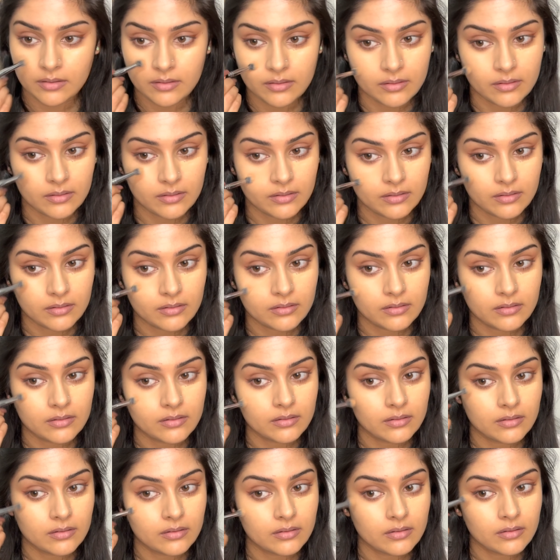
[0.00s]

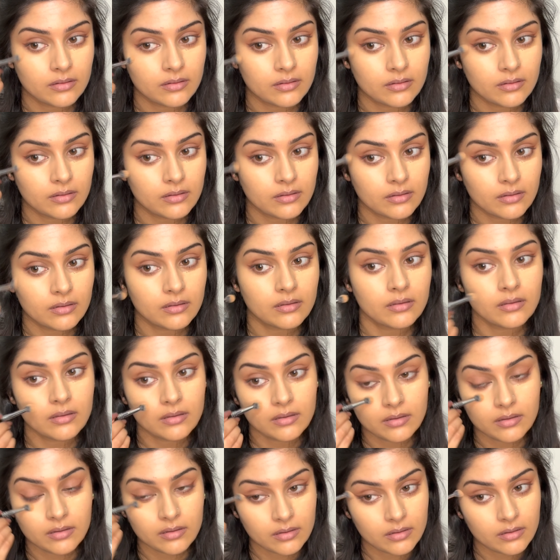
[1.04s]

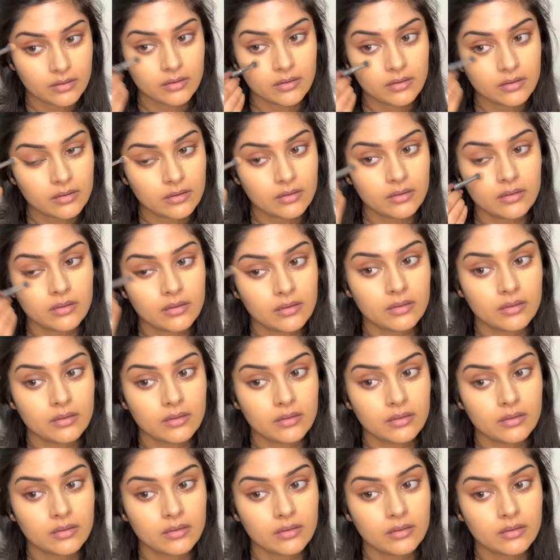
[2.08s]
(no one is talking)